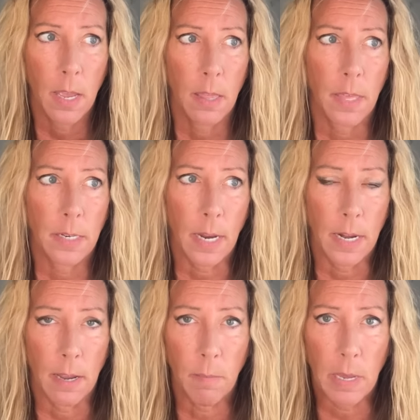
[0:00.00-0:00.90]
the
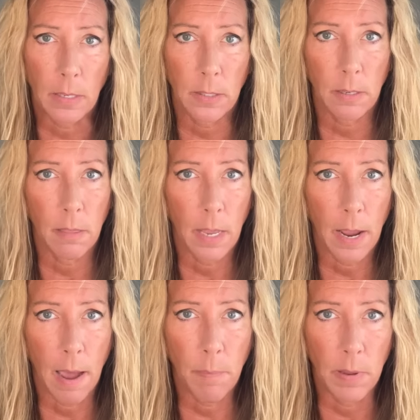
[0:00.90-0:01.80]
dynamics that
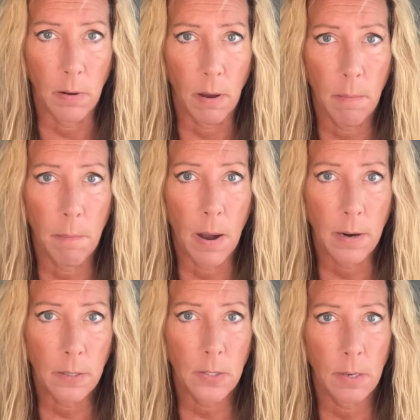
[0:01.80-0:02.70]
happen
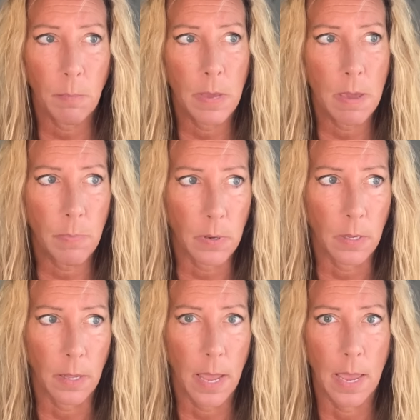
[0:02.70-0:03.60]
amongst
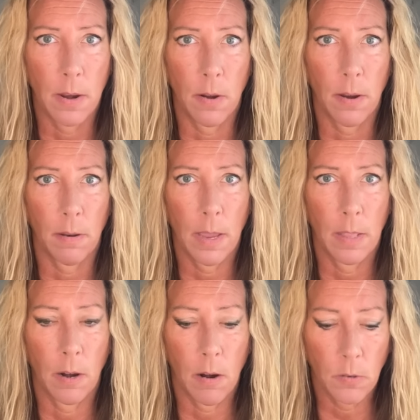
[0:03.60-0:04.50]
people and
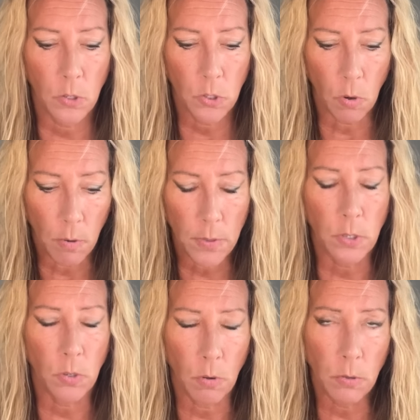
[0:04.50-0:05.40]
the
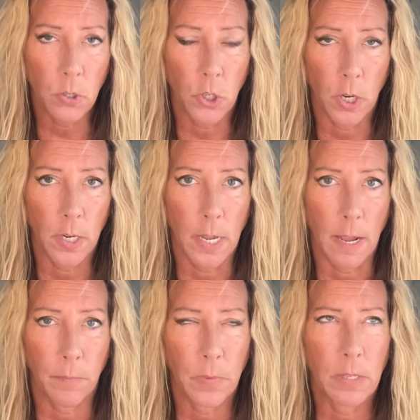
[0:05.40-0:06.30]
soul's
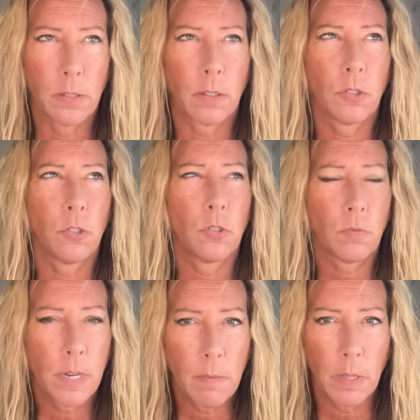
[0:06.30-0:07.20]
journey is
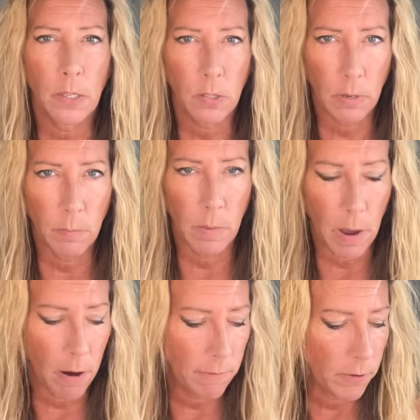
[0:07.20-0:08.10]
extremely, extremely
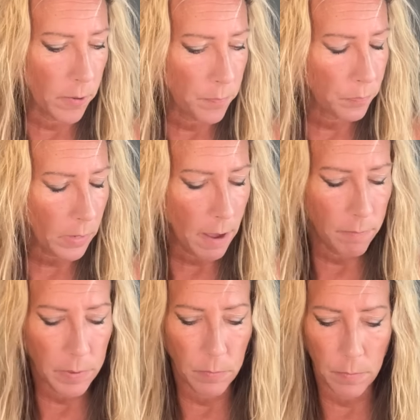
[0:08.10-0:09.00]
powerful.
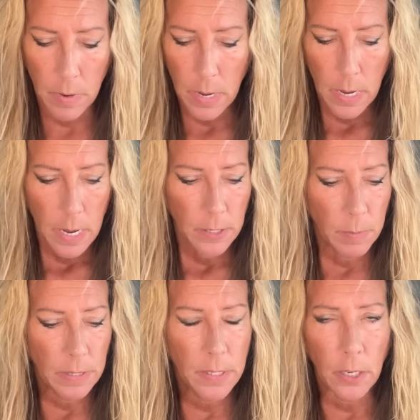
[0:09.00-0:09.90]
It's
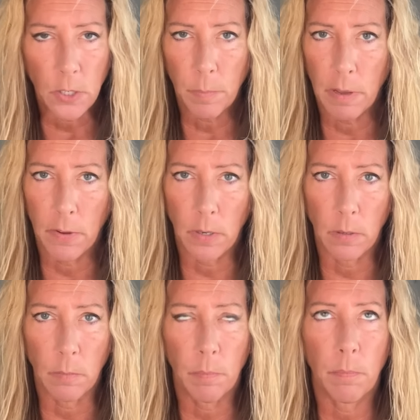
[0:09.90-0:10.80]
been such a
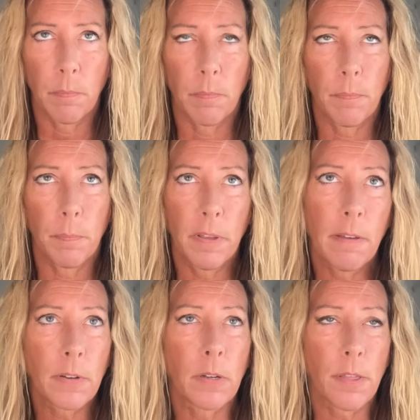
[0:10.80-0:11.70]

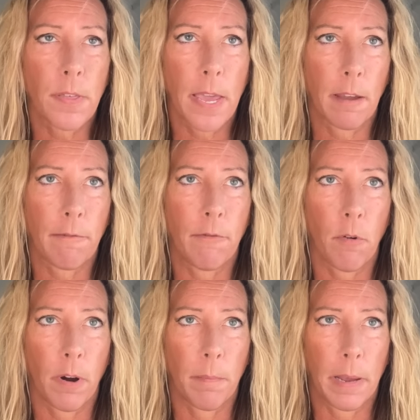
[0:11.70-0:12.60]
pivotal thing
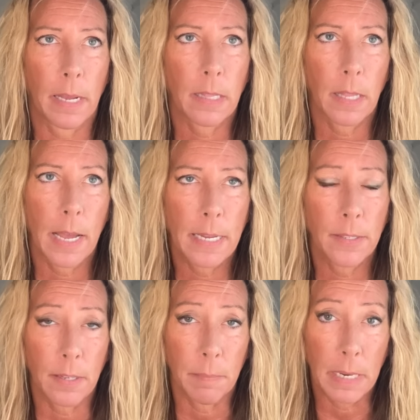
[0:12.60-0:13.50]
for my
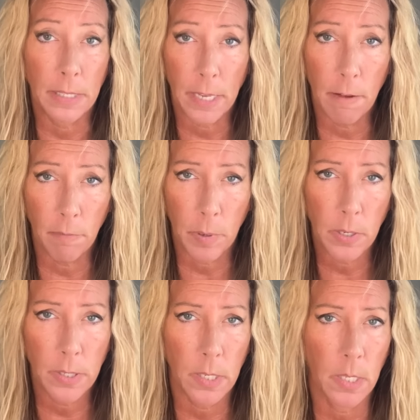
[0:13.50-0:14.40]
clients and myself
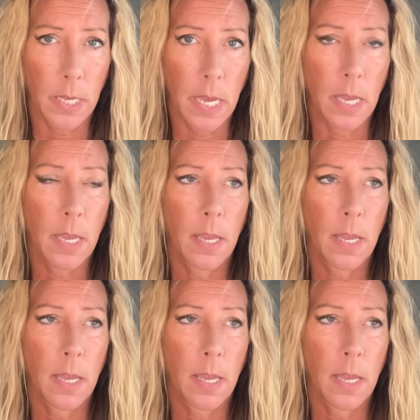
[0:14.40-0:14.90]
personally,